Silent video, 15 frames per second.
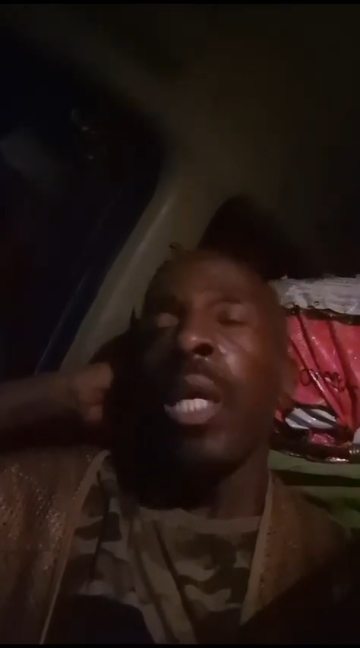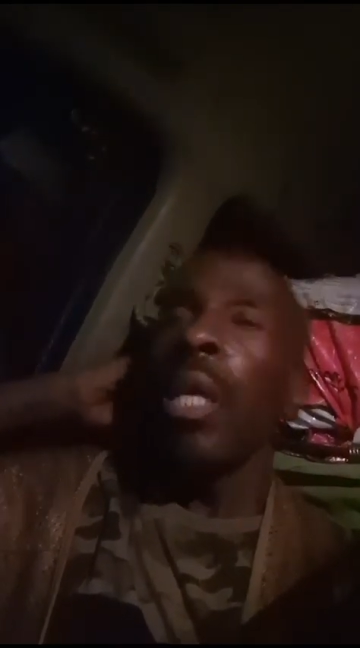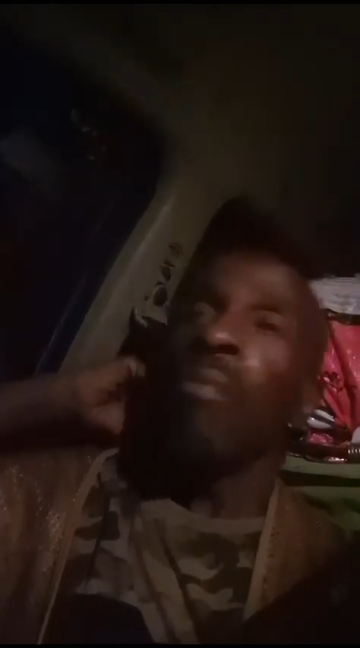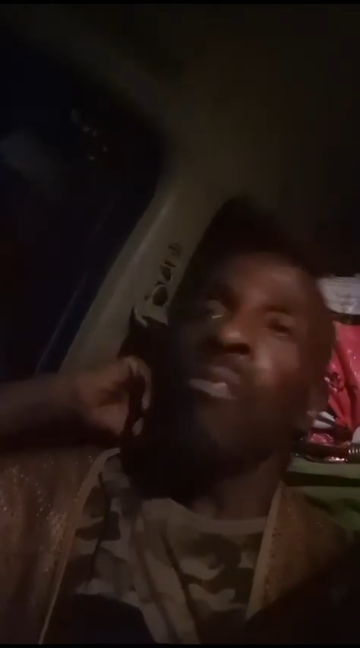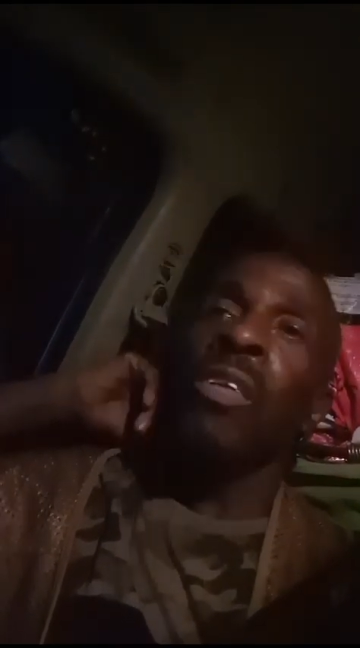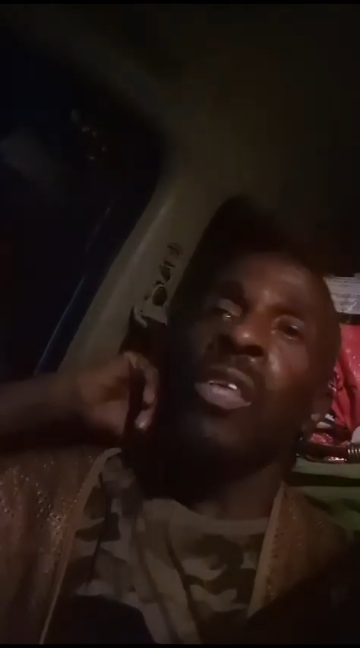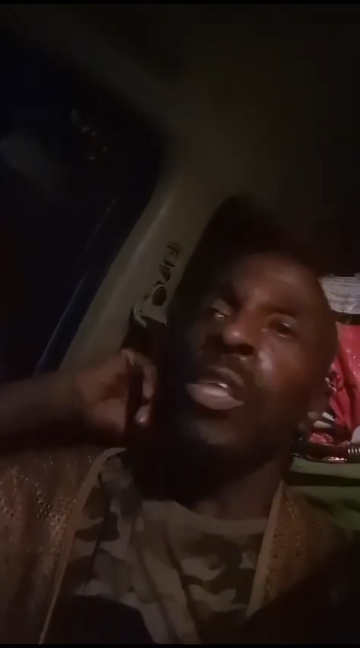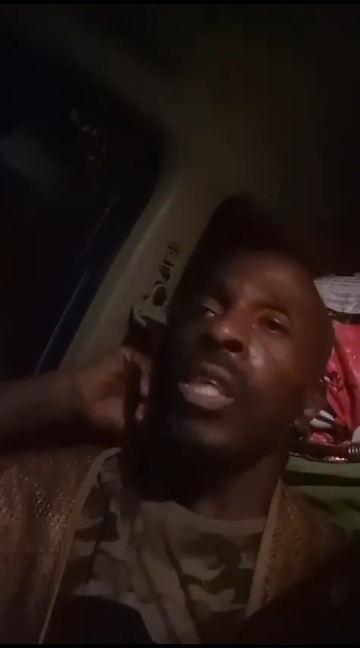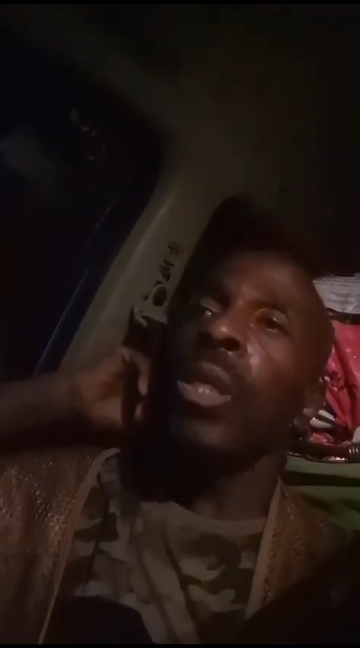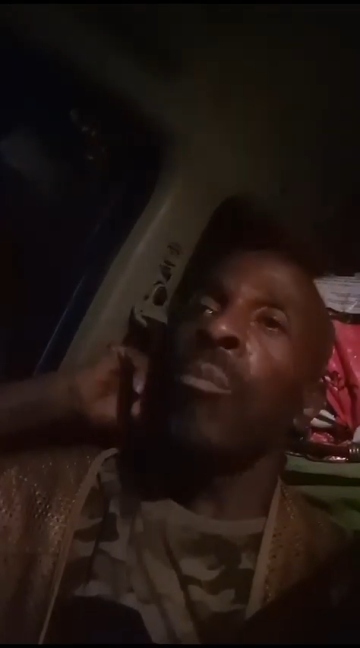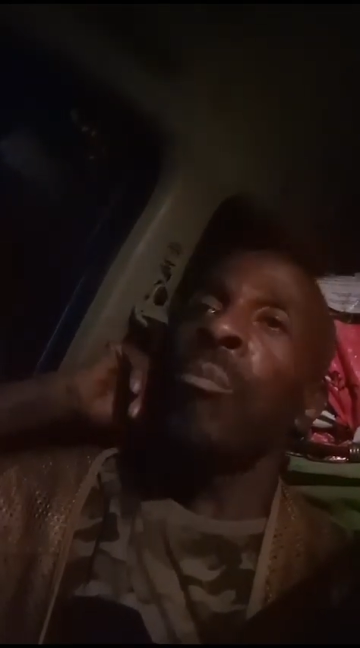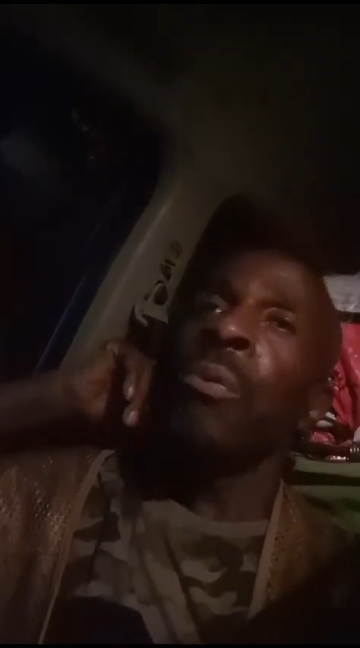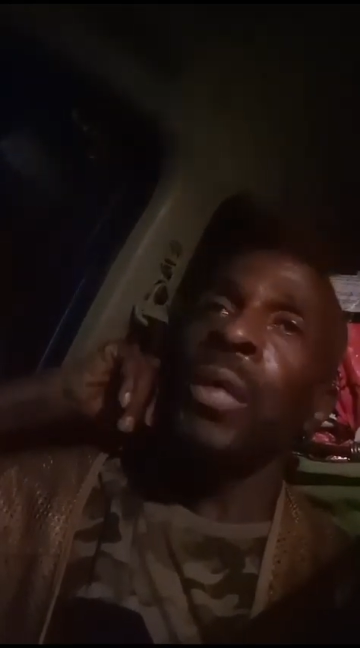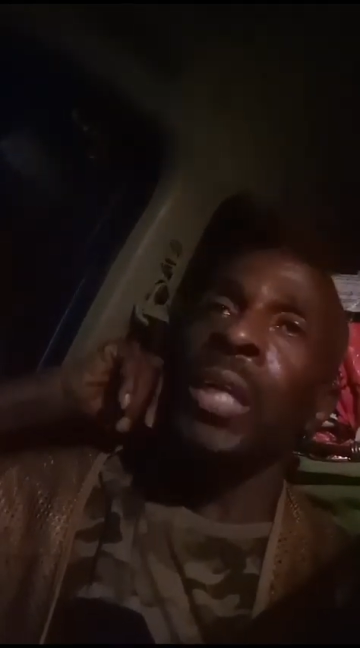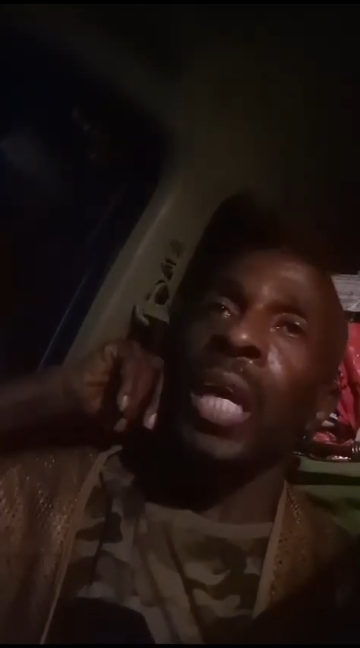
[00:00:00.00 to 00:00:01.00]
If you see your
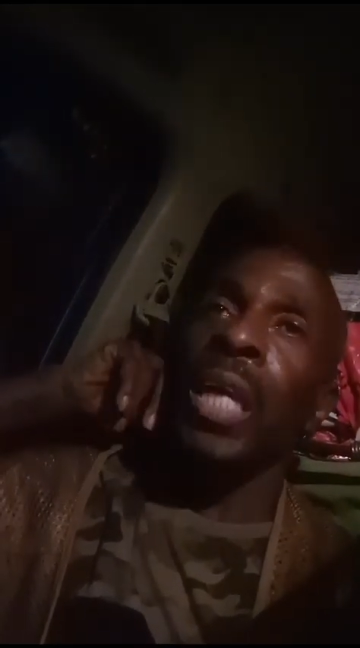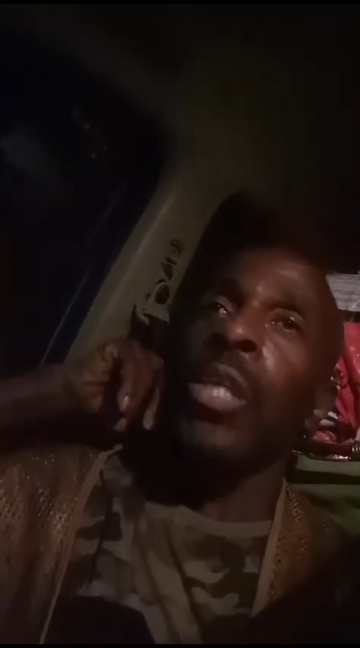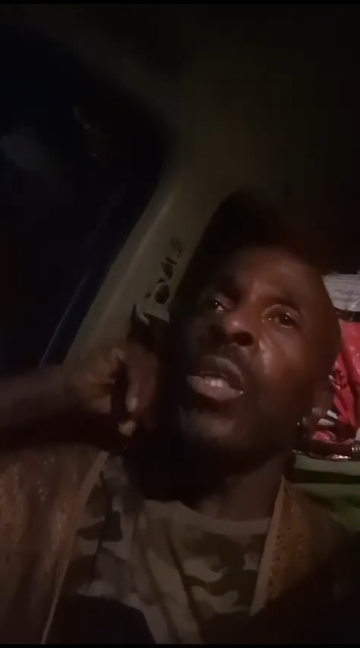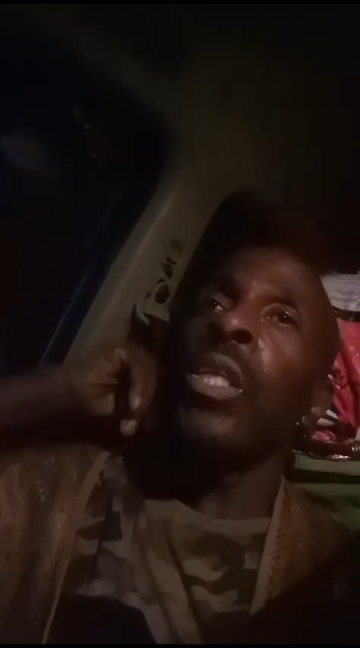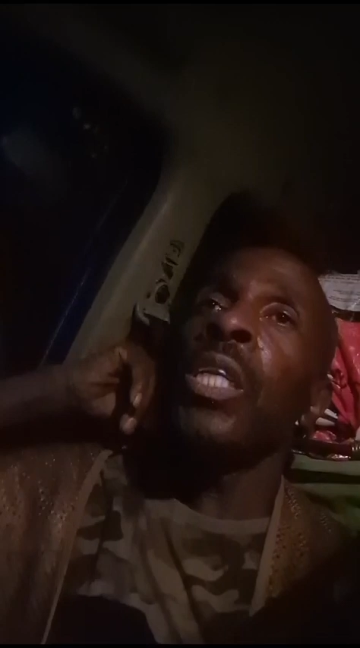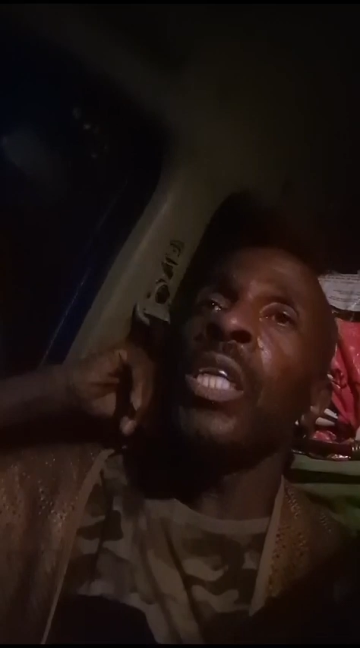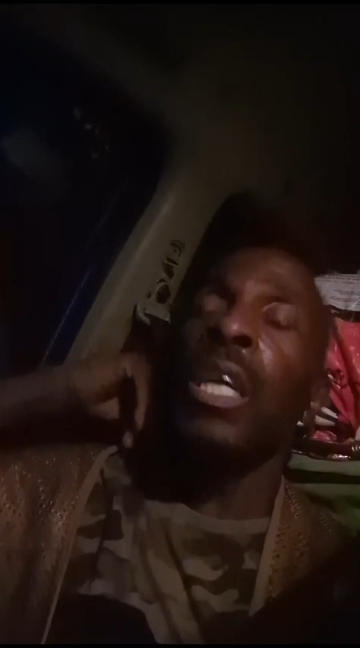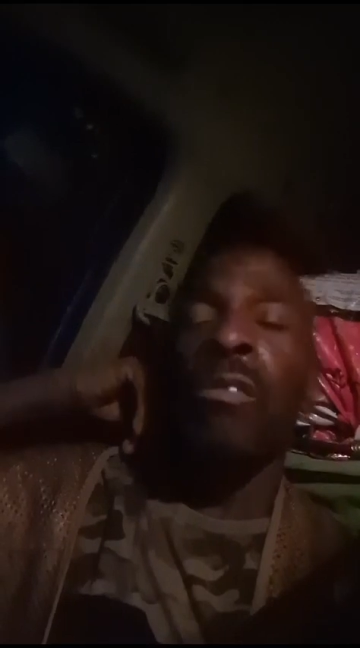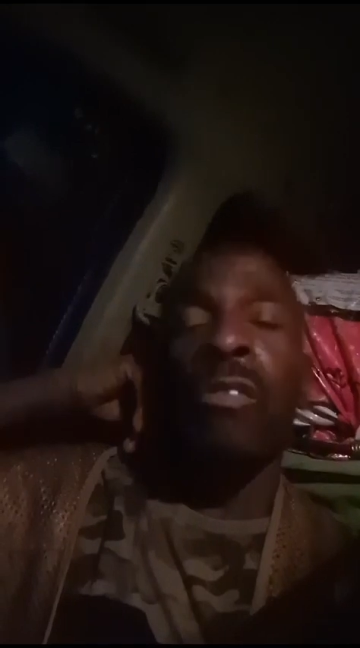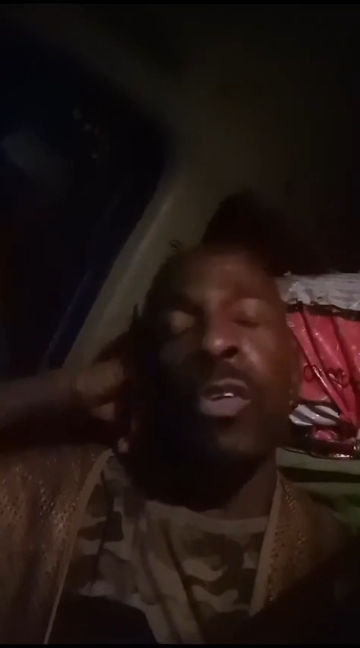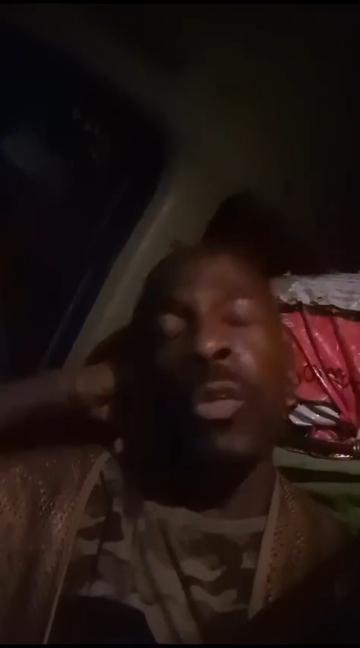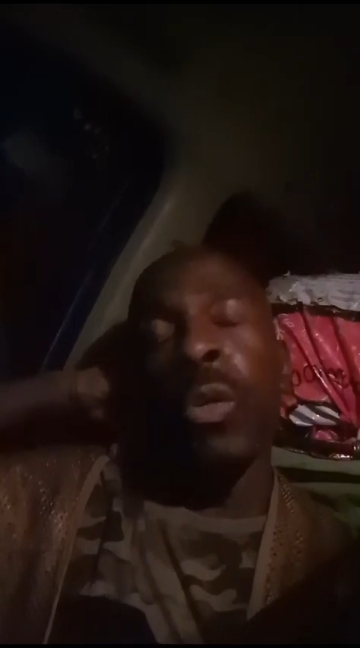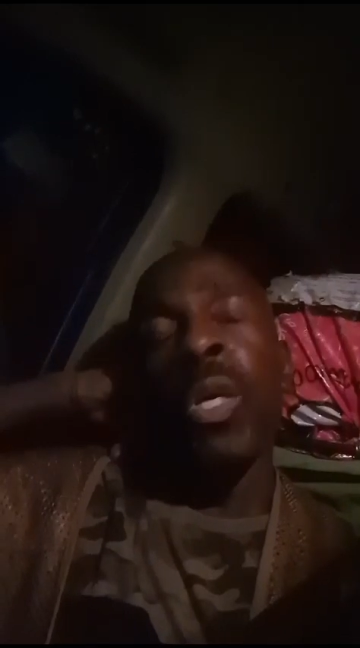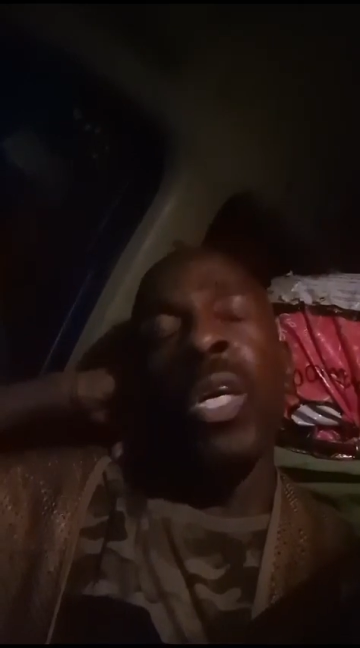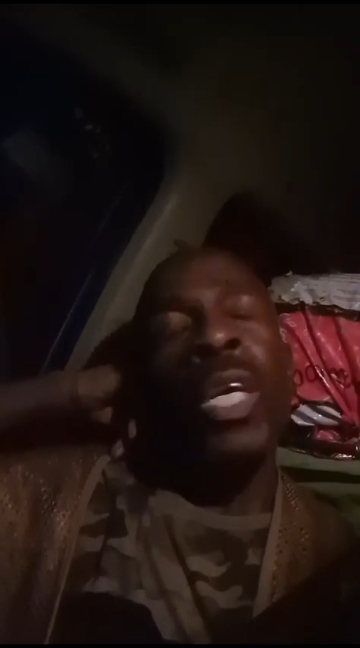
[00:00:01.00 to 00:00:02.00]
brother, your
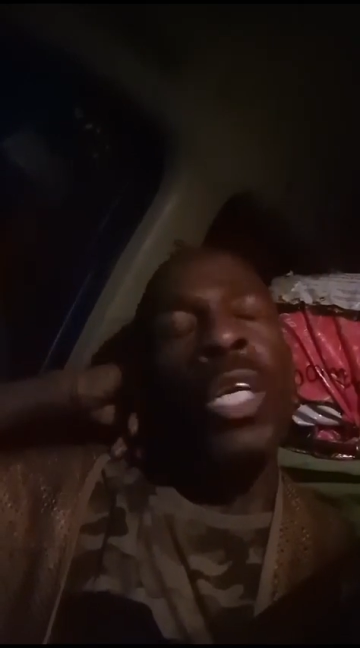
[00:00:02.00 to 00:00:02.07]
nephew,